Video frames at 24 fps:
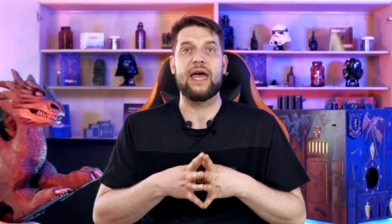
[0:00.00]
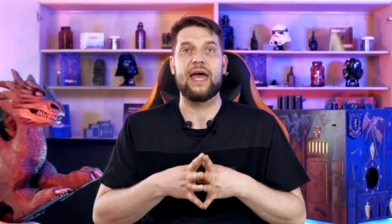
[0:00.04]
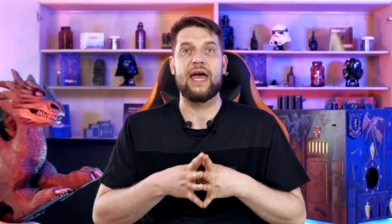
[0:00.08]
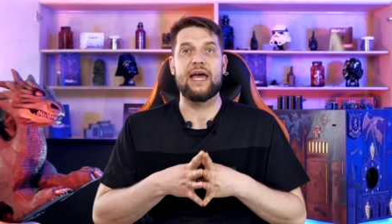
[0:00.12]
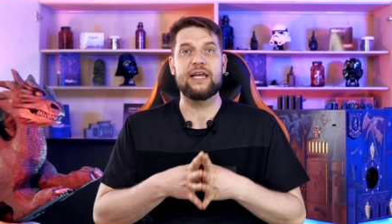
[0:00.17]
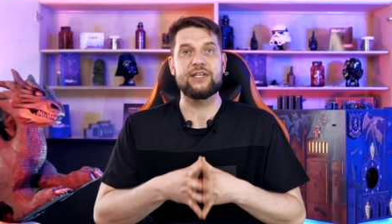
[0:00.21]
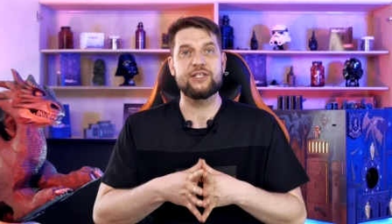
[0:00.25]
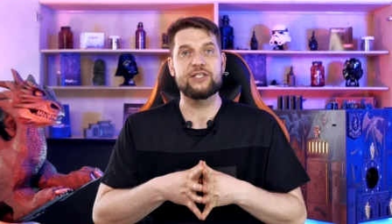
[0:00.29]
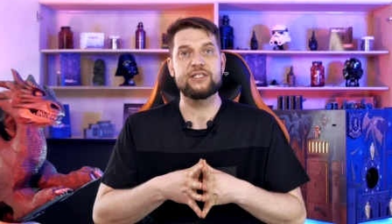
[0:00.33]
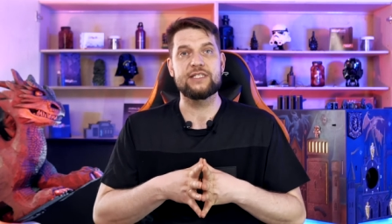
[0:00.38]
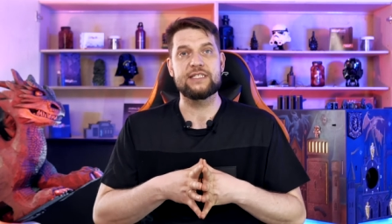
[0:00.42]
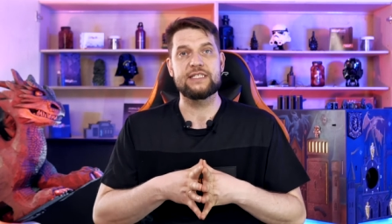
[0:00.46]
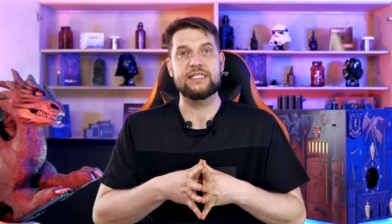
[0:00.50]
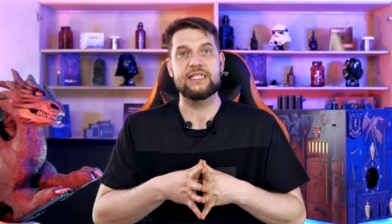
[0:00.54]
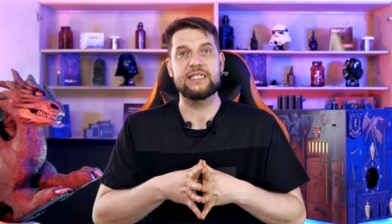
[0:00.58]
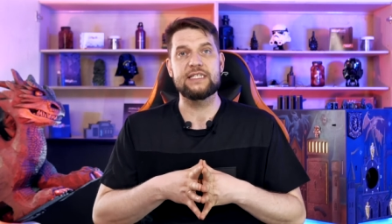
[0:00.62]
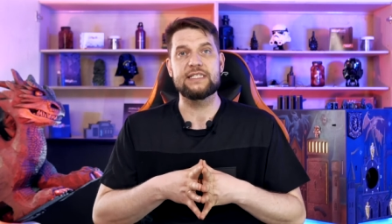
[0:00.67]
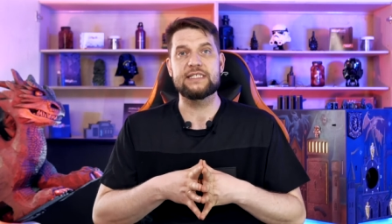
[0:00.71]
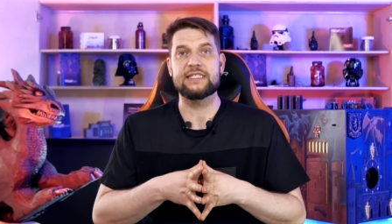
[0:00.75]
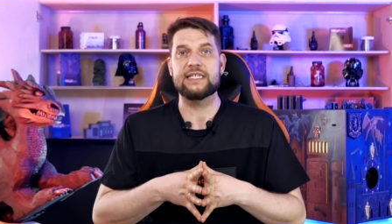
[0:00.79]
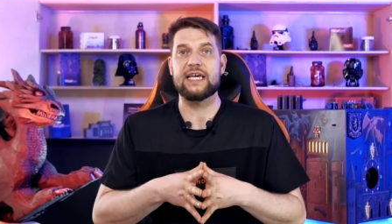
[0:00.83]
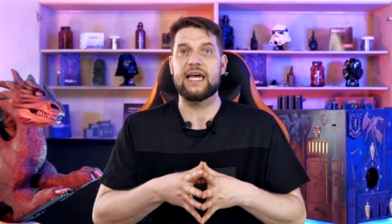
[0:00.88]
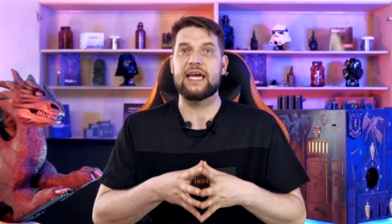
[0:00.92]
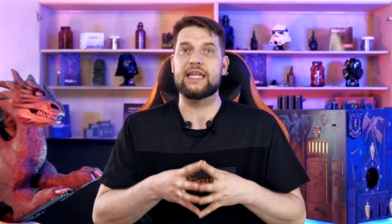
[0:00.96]

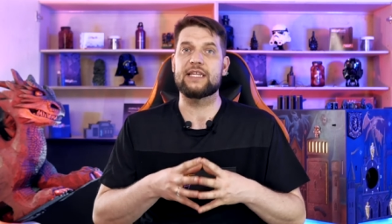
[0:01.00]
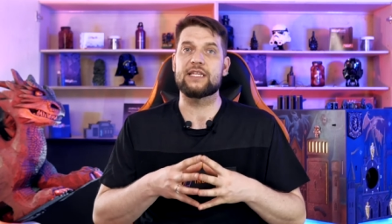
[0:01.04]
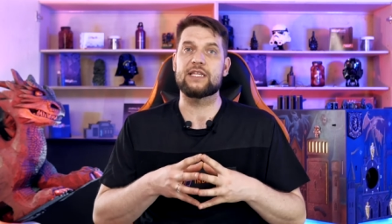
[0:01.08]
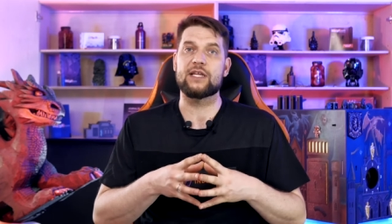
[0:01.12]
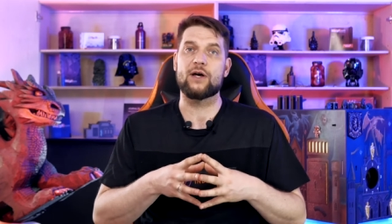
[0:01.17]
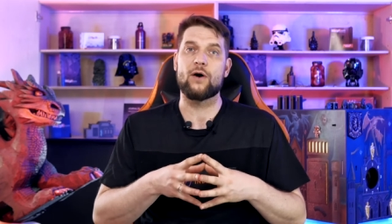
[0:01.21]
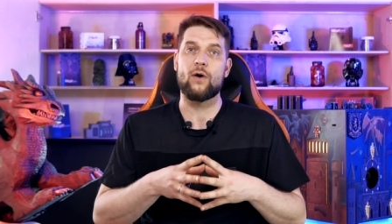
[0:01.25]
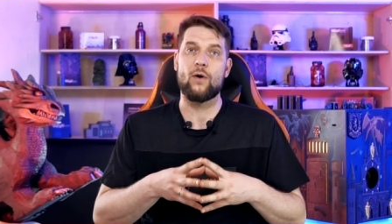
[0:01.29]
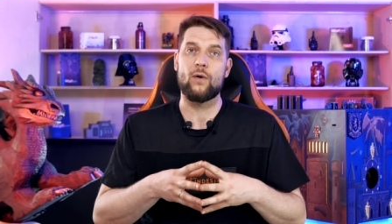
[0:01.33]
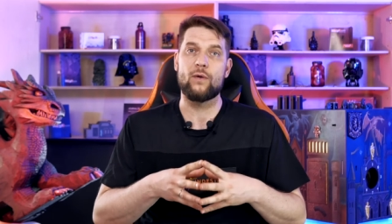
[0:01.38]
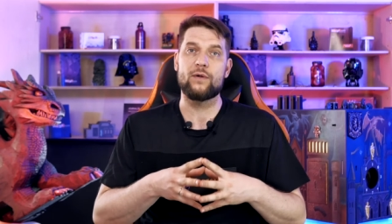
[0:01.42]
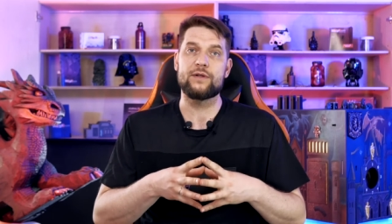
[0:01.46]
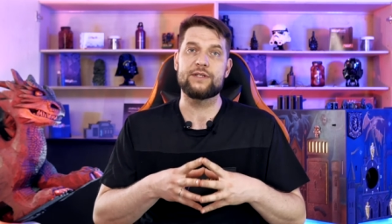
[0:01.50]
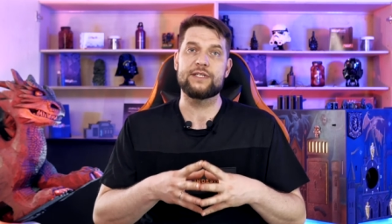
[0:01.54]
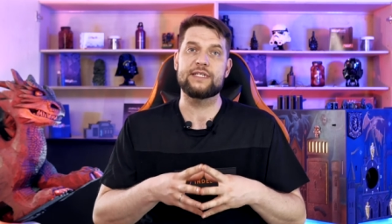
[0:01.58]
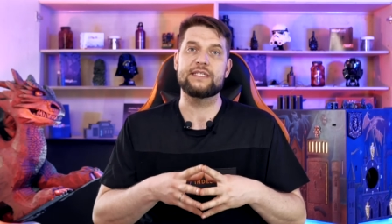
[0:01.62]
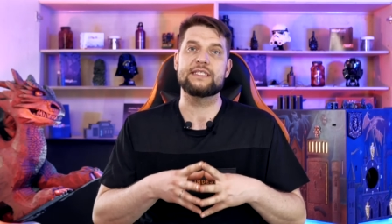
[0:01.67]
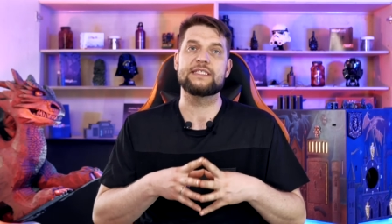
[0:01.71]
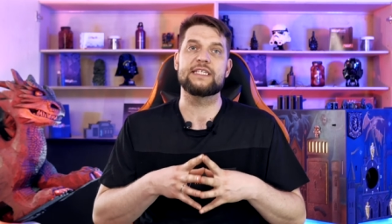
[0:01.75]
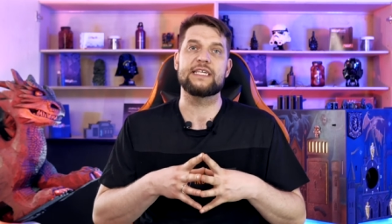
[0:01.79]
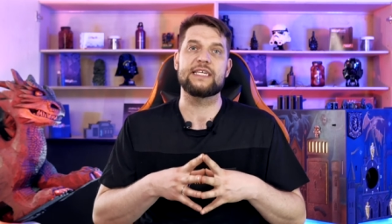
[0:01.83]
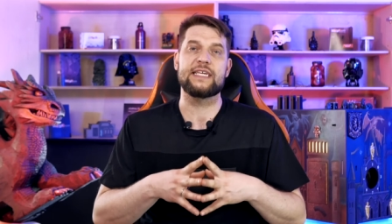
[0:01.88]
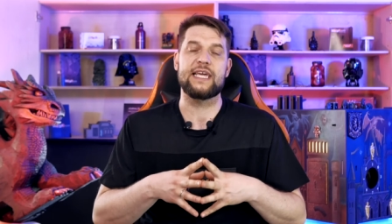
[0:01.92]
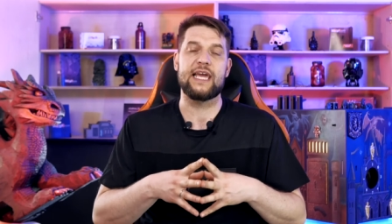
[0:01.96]
agencies and holding
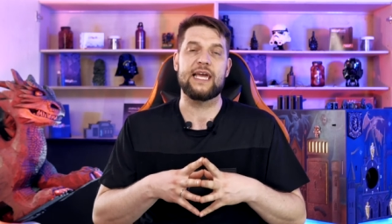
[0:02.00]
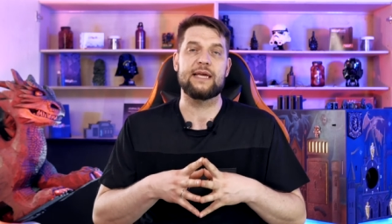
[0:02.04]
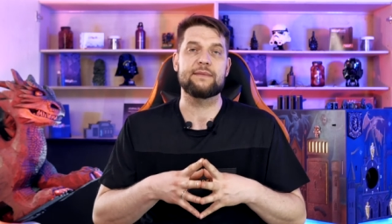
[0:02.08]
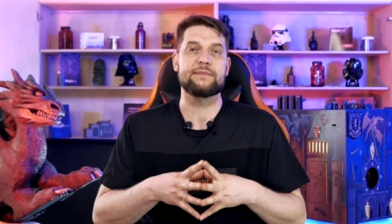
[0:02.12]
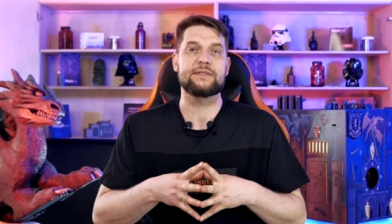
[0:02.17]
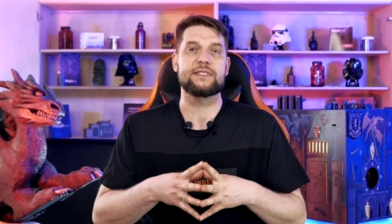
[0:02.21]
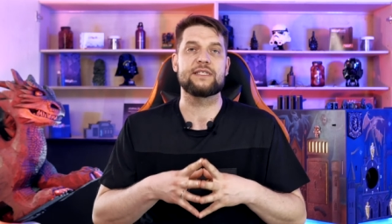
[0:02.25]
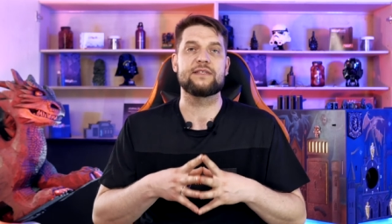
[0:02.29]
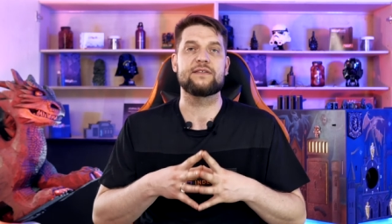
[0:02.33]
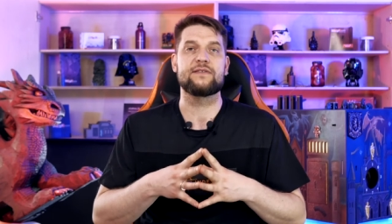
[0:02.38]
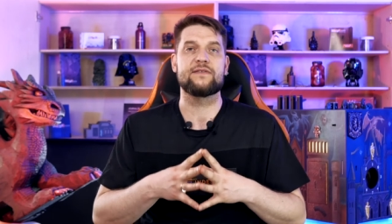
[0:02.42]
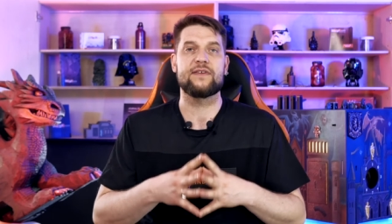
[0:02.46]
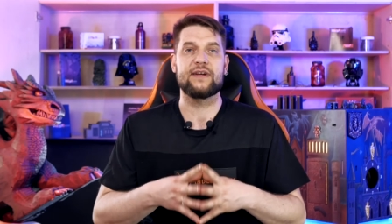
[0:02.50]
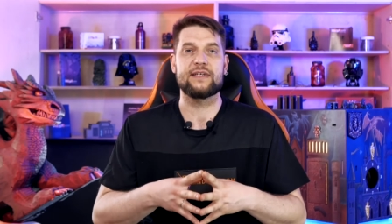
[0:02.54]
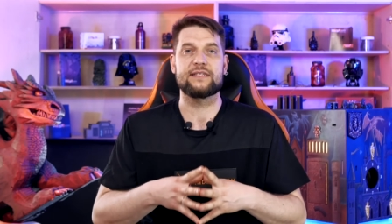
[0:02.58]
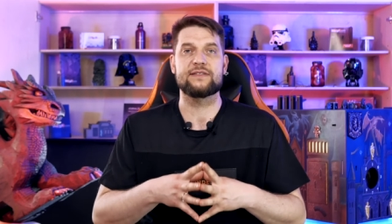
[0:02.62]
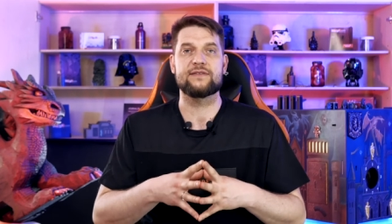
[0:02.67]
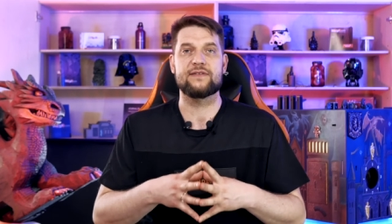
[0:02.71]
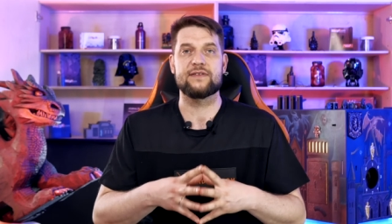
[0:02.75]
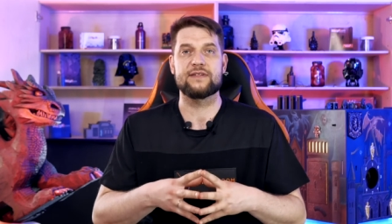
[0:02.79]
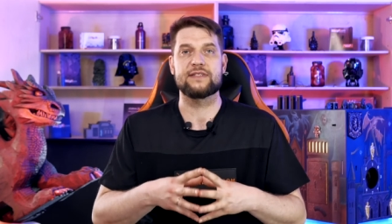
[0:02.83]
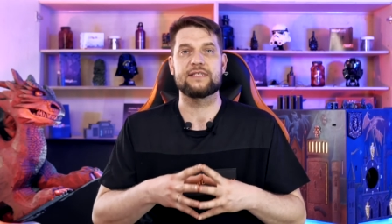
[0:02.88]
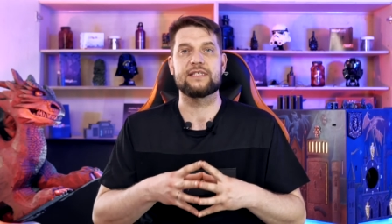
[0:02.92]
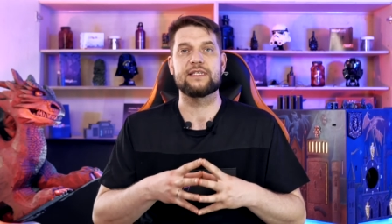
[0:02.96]
the games in
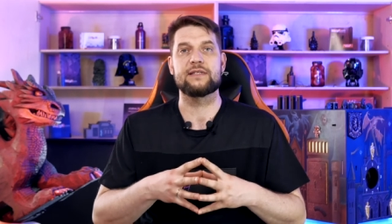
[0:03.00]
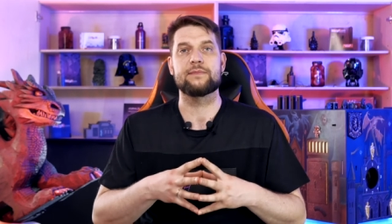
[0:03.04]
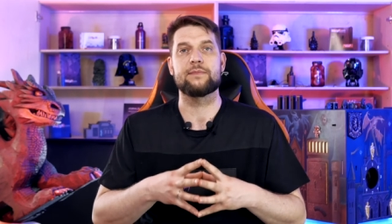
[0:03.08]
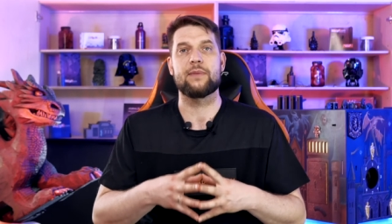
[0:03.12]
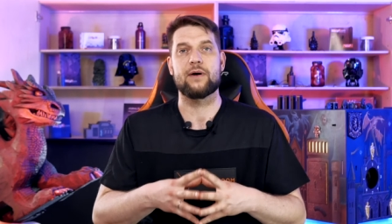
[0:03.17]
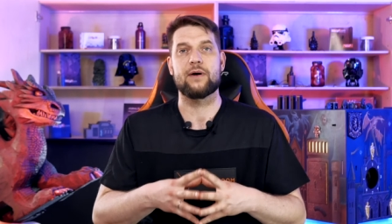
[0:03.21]
restaurants and